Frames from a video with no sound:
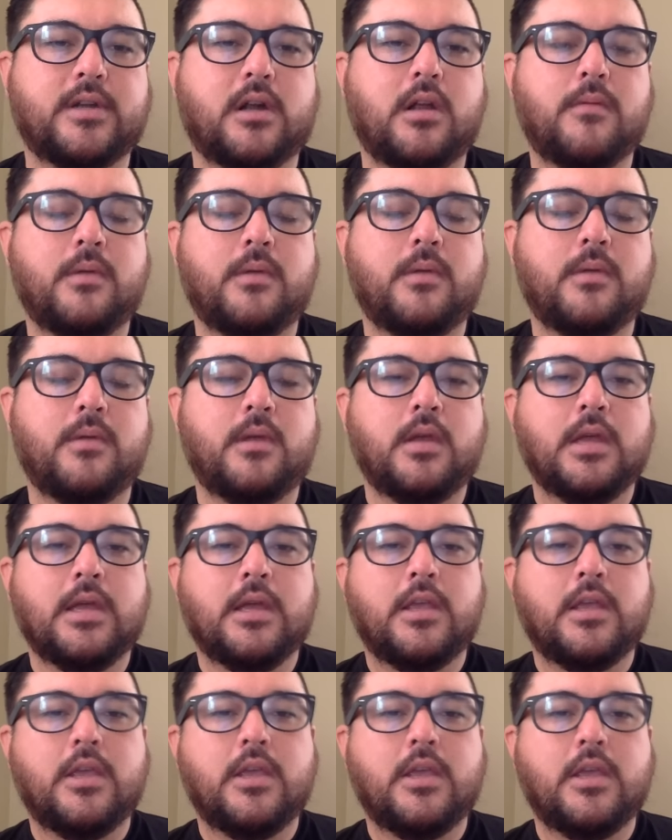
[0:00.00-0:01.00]
the startup?
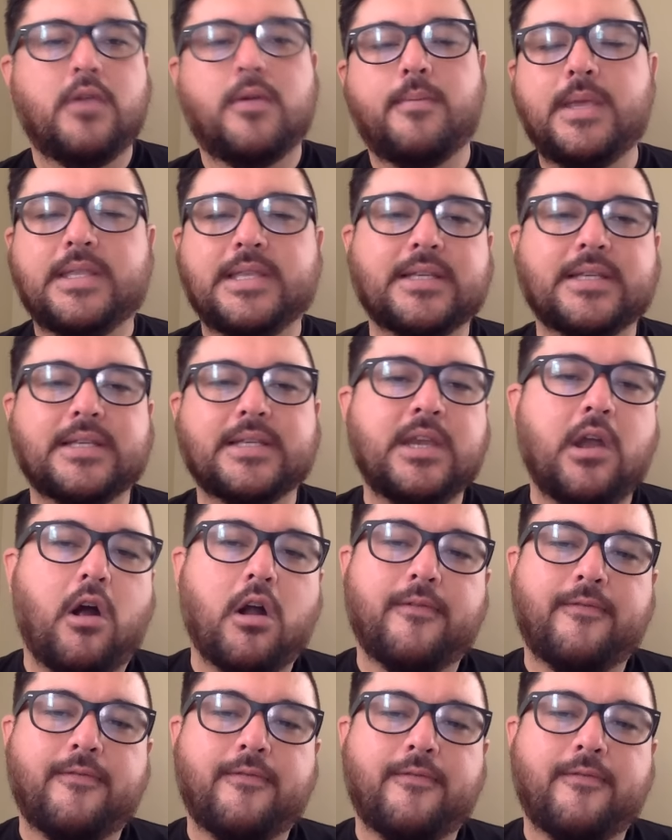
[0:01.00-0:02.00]
You can be testing
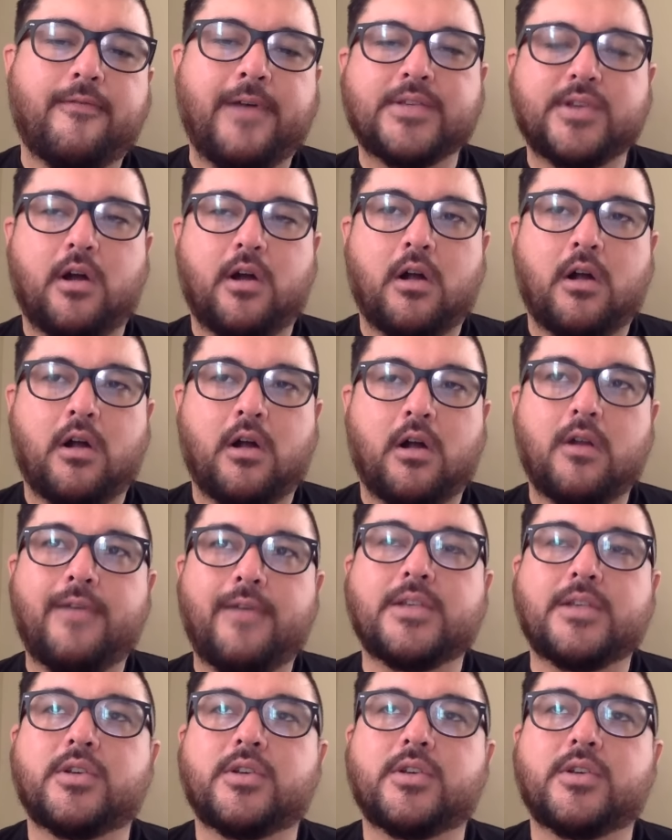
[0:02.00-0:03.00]
artifacts.
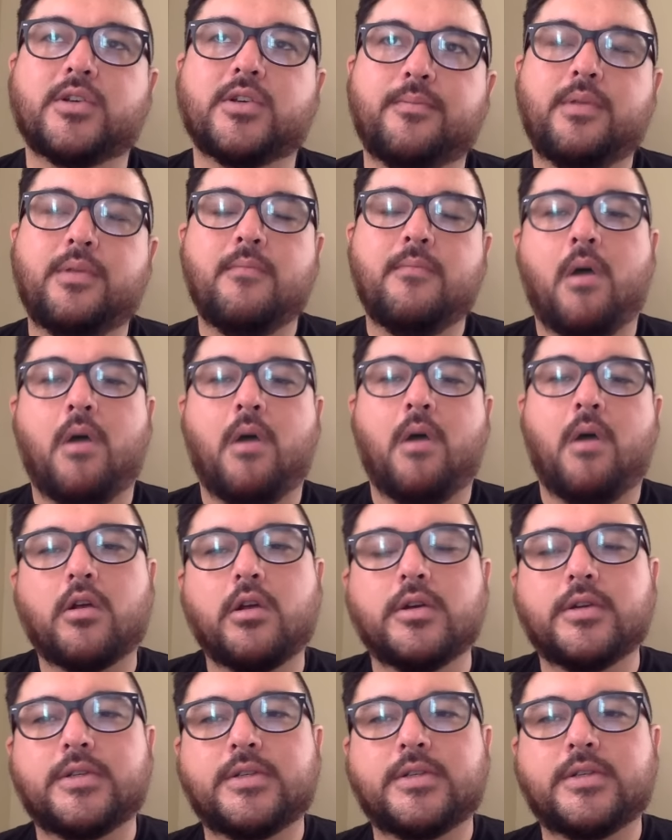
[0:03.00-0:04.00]
Artifacts are simply
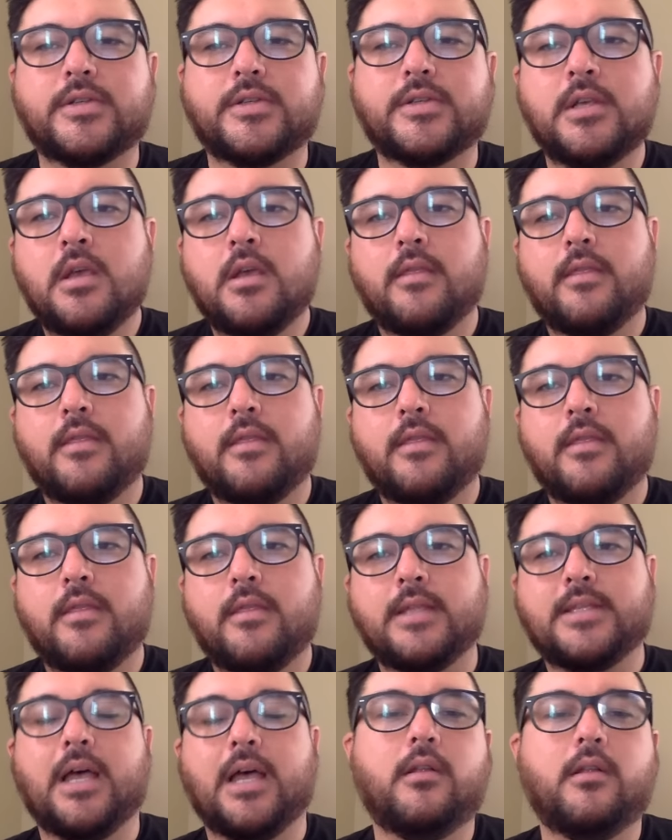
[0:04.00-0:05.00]
markers
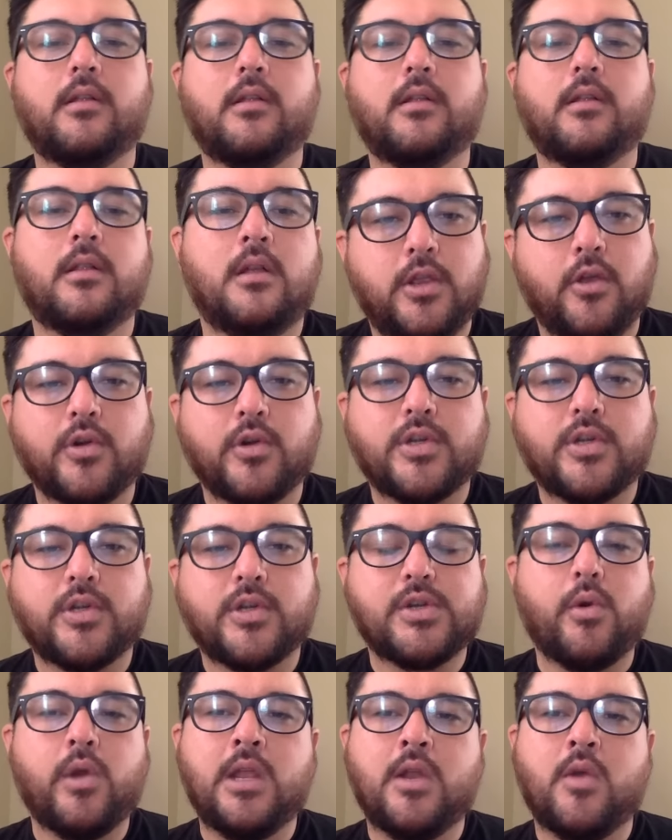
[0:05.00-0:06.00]
that tell your
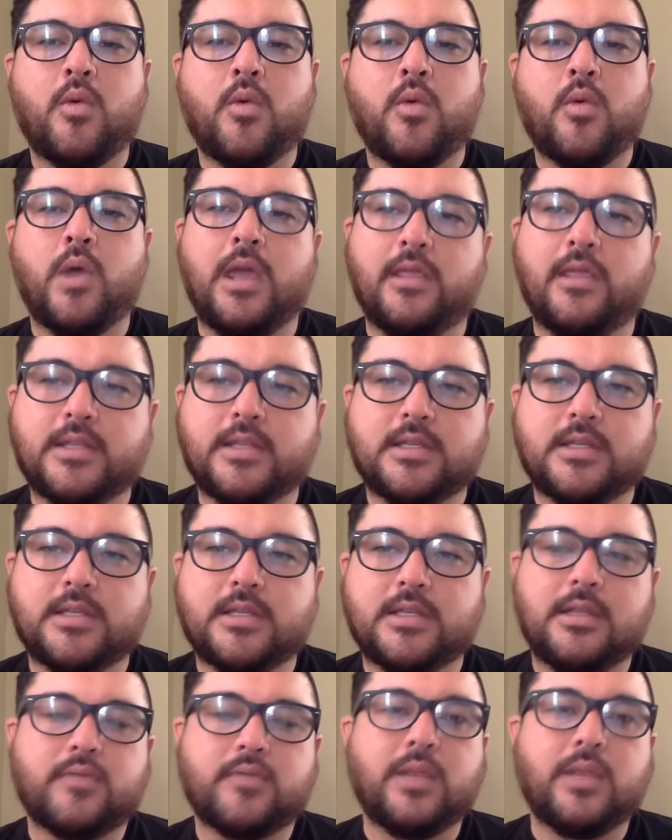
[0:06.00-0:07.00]
story in a way
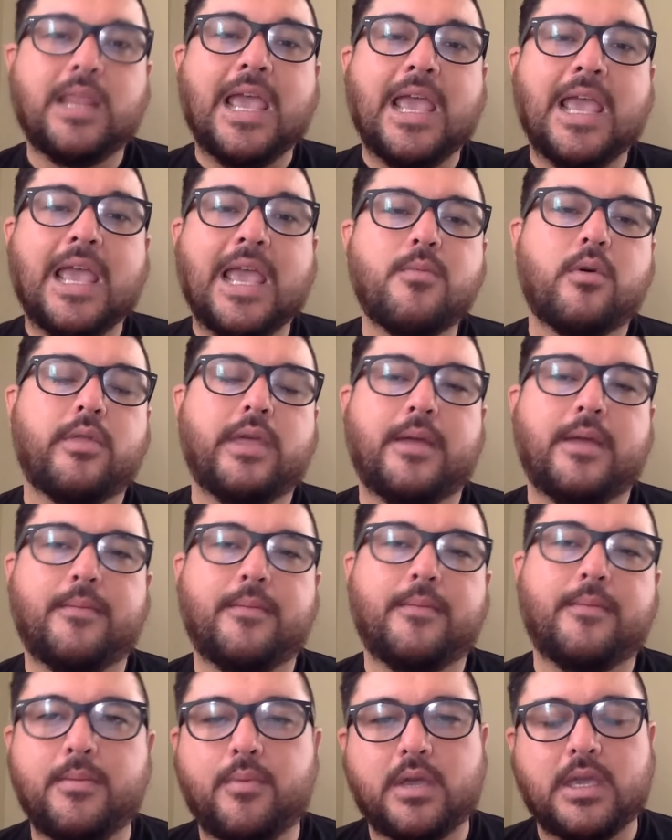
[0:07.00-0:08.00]
that's relatable,
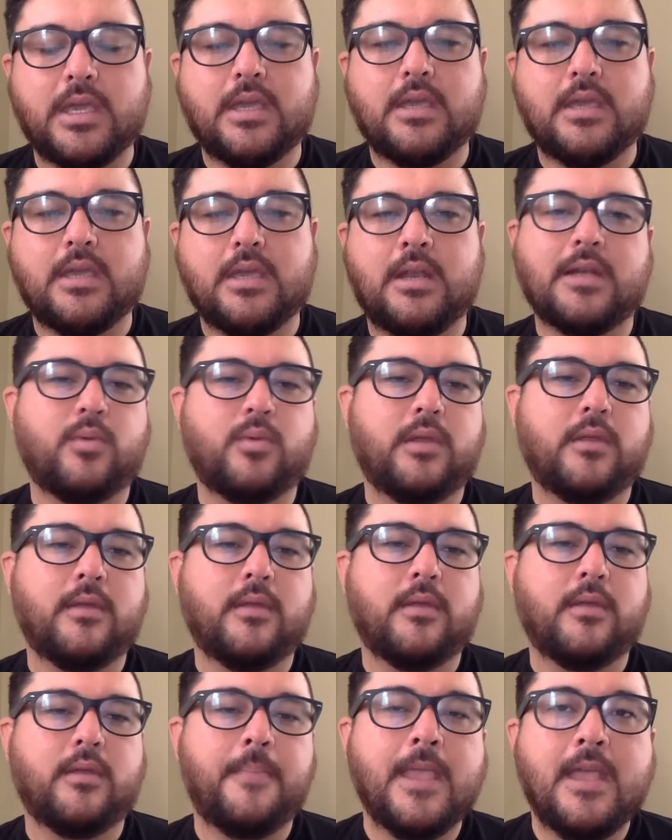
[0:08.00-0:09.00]
that people can connect
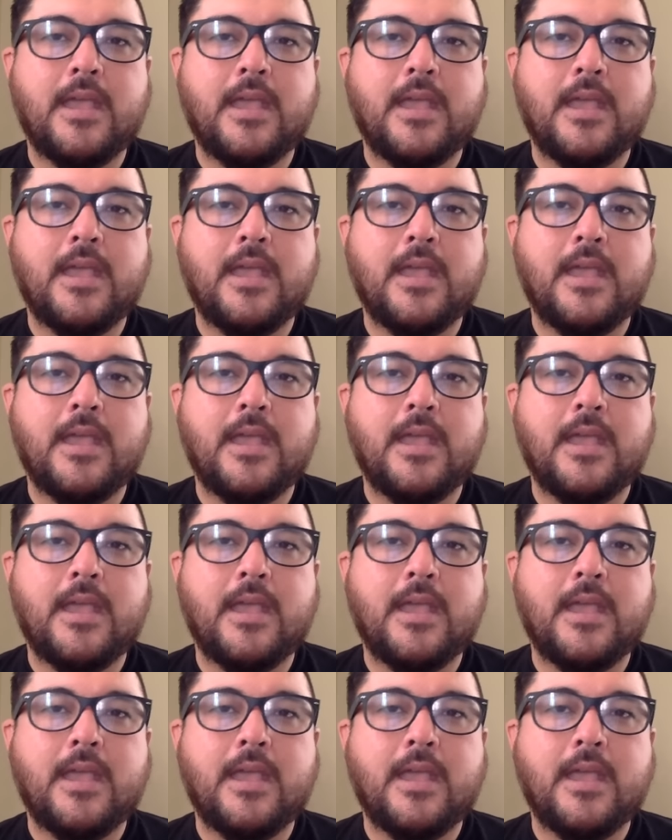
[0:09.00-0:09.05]
with.